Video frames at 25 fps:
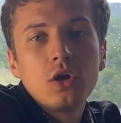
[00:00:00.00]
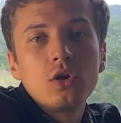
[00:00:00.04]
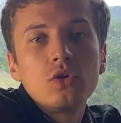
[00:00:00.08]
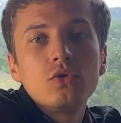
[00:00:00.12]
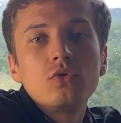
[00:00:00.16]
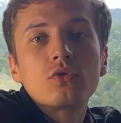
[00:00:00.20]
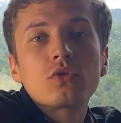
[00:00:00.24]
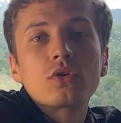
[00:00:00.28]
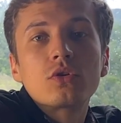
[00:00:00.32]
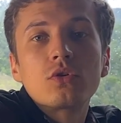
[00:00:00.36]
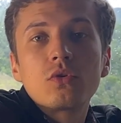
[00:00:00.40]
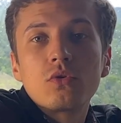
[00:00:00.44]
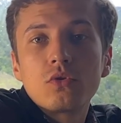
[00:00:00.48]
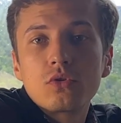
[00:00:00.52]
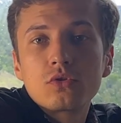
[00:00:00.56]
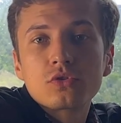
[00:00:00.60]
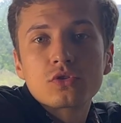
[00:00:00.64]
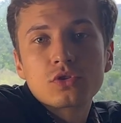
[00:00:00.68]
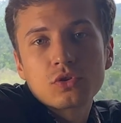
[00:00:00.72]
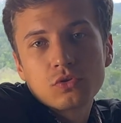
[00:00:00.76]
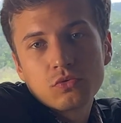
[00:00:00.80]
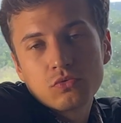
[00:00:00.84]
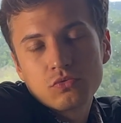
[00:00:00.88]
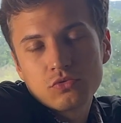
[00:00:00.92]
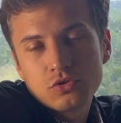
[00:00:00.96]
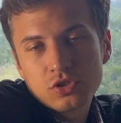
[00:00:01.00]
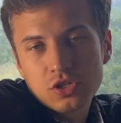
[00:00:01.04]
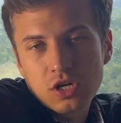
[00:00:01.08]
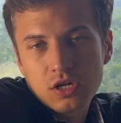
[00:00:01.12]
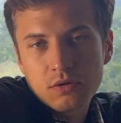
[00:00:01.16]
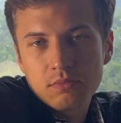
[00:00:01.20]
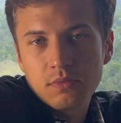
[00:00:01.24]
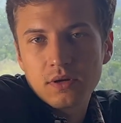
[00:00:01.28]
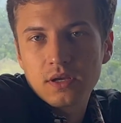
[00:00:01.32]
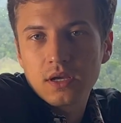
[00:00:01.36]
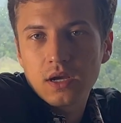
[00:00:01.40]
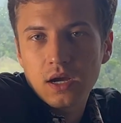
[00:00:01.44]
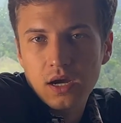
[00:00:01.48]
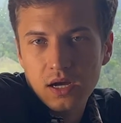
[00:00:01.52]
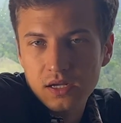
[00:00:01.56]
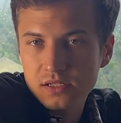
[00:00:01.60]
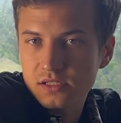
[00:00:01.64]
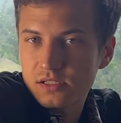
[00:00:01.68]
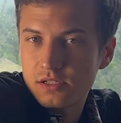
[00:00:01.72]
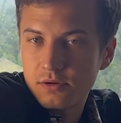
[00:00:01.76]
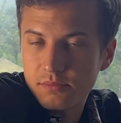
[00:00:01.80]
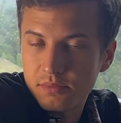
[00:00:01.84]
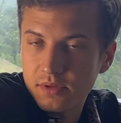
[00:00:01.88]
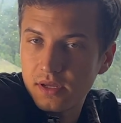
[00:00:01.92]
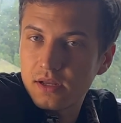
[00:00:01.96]
you can also check my
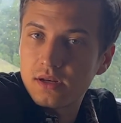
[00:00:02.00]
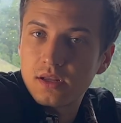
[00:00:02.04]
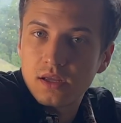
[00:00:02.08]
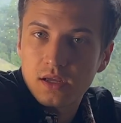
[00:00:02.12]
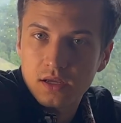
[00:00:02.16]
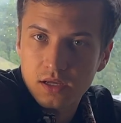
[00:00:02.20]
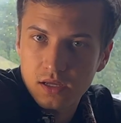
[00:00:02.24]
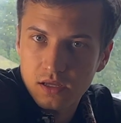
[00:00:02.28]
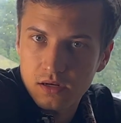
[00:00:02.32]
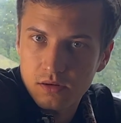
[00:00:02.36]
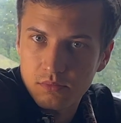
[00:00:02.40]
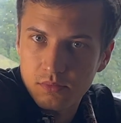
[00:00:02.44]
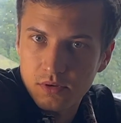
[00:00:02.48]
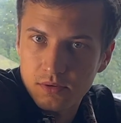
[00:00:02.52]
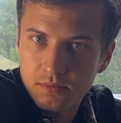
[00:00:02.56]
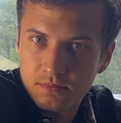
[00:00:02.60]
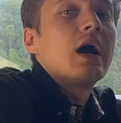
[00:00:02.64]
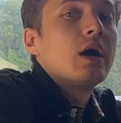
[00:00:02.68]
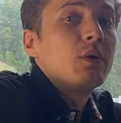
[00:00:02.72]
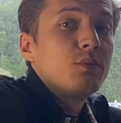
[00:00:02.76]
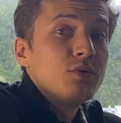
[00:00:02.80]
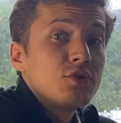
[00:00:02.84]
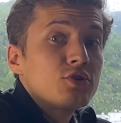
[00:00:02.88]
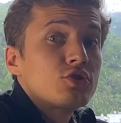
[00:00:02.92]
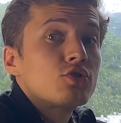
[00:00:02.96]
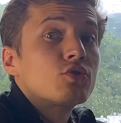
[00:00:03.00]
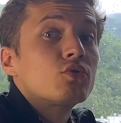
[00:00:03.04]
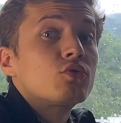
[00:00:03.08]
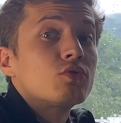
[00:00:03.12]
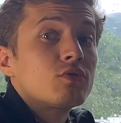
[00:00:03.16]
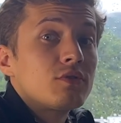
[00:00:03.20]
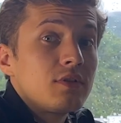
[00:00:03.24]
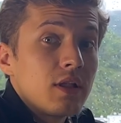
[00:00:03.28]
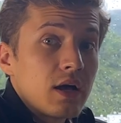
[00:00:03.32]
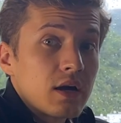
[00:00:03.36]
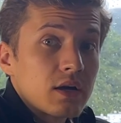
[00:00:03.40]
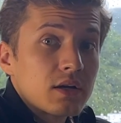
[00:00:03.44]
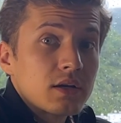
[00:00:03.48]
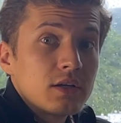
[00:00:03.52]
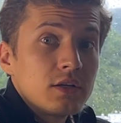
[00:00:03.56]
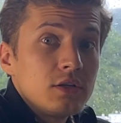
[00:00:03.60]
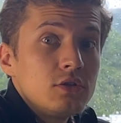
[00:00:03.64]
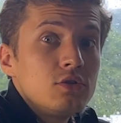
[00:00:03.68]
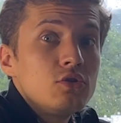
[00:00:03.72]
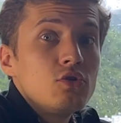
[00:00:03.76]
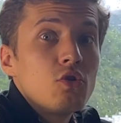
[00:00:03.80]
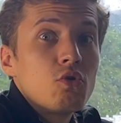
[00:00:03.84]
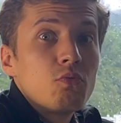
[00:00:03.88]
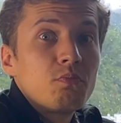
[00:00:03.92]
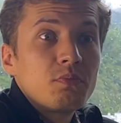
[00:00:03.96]
Astra Piano Academy. I wish you good luck
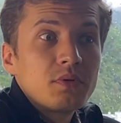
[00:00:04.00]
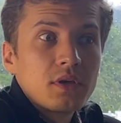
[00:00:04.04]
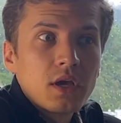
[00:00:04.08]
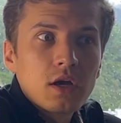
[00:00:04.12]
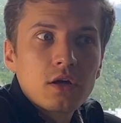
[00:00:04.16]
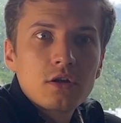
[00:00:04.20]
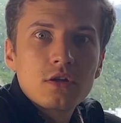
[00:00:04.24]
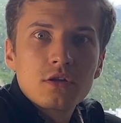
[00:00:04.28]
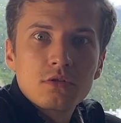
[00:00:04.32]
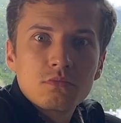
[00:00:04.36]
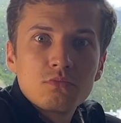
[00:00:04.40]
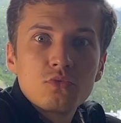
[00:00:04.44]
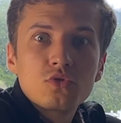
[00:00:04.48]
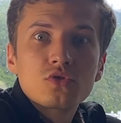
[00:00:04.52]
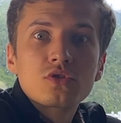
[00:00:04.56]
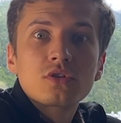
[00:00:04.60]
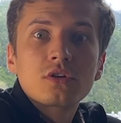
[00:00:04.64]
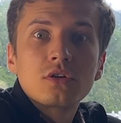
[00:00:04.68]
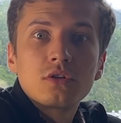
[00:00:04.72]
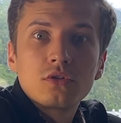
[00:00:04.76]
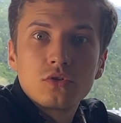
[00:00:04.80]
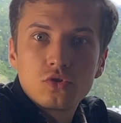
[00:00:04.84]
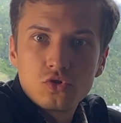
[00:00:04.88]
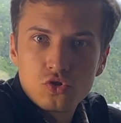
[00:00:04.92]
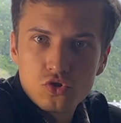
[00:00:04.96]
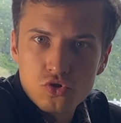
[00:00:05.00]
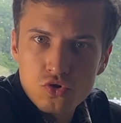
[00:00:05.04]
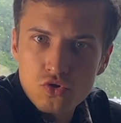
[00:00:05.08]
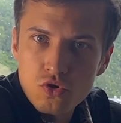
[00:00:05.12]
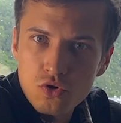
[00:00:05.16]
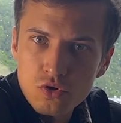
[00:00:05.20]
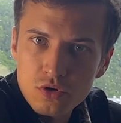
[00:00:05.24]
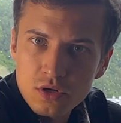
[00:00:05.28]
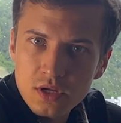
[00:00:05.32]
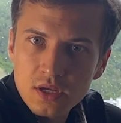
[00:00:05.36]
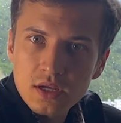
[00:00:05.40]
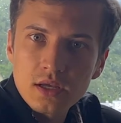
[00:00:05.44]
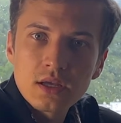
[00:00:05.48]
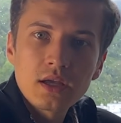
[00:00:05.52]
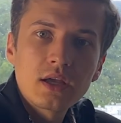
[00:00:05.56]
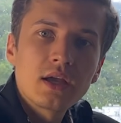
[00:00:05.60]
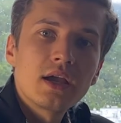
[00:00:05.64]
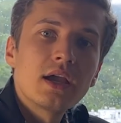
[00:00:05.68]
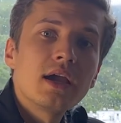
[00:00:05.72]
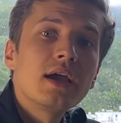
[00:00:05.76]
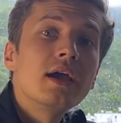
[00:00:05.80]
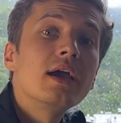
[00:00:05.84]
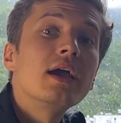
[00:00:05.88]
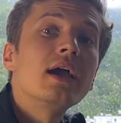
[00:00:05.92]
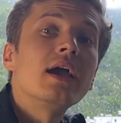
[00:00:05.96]
in your piano and musical journey,
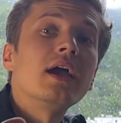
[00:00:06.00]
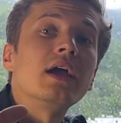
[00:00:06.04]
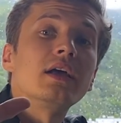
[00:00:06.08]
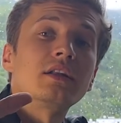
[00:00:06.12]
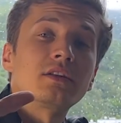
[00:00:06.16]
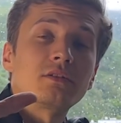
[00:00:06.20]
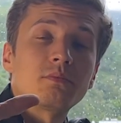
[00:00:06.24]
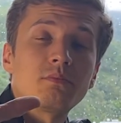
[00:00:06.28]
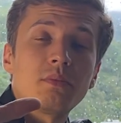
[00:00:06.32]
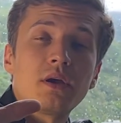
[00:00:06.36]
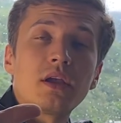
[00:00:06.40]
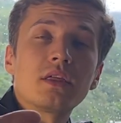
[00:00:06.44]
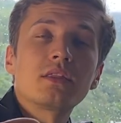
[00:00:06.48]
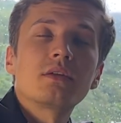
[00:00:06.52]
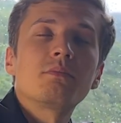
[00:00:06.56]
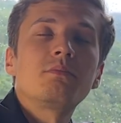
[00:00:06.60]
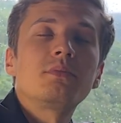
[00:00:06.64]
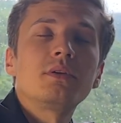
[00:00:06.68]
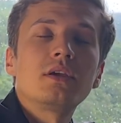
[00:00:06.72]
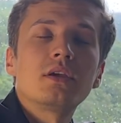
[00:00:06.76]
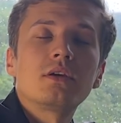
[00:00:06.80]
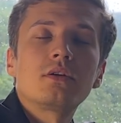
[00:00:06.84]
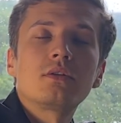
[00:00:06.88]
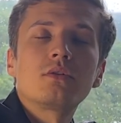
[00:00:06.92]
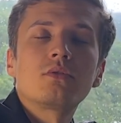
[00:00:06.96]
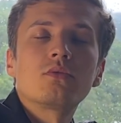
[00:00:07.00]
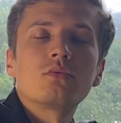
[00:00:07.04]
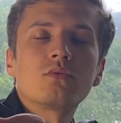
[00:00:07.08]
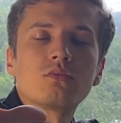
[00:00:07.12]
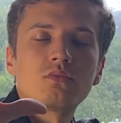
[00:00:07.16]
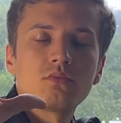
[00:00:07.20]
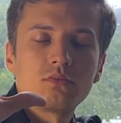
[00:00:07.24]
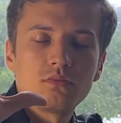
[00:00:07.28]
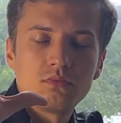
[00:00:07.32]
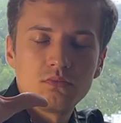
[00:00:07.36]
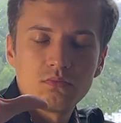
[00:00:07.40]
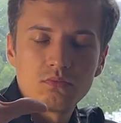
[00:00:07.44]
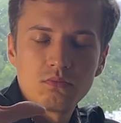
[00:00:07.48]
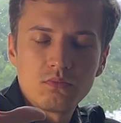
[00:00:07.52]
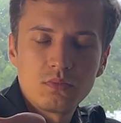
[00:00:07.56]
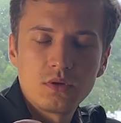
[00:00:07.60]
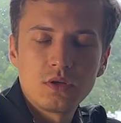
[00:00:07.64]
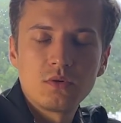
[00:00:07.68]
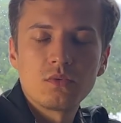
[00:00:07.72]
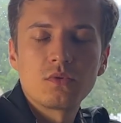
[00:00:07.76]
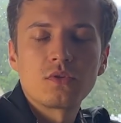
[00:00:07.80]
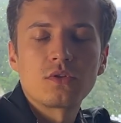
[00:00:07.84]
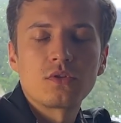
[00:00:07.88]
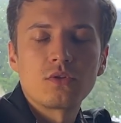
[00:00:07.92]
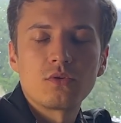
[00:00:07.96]
and may the piano be
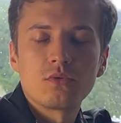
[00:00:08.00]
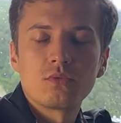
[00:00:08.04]
with you.